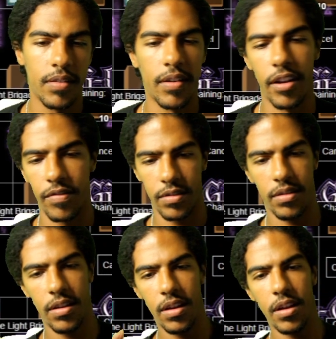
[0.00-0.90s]
I don't know.
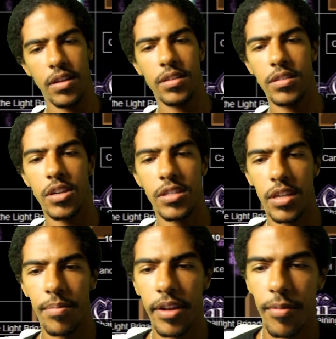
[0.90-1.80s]
Charge the
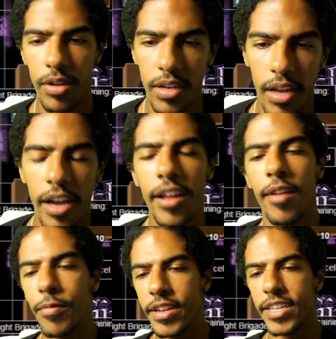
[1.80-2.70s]
library.
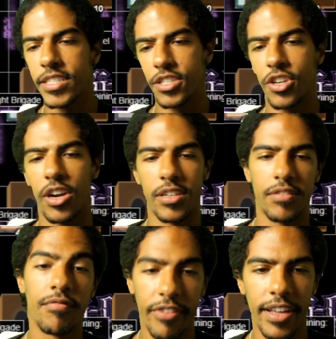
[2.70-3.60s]
And we ditch a
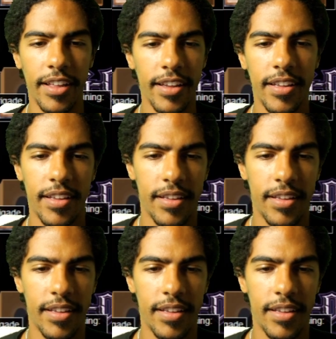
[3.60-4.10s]
charge. Really?